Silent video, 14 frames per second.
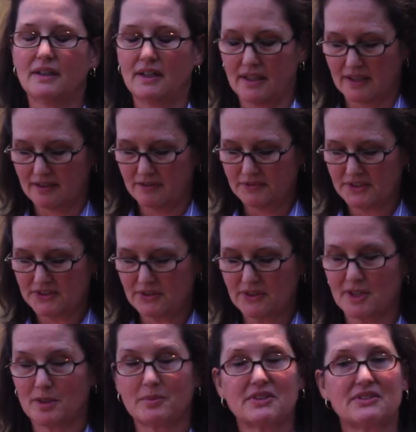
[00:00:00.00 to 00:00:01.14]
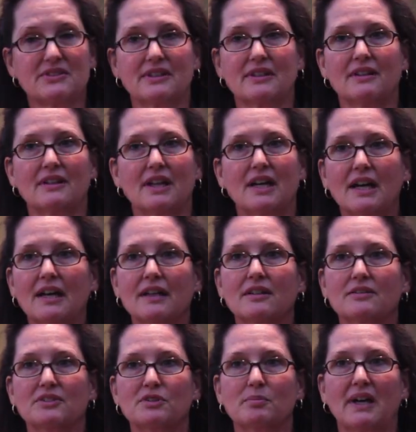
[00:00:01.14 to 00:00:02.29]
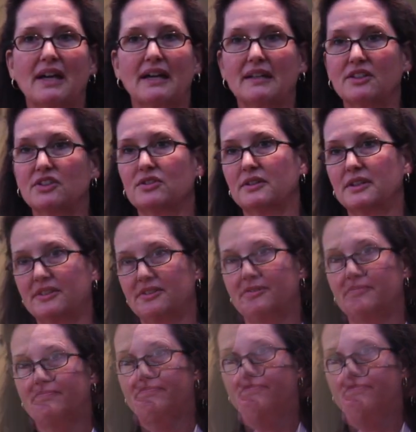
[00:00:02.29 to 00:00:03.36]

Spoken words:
And physical therapists see a lot of spine injuries.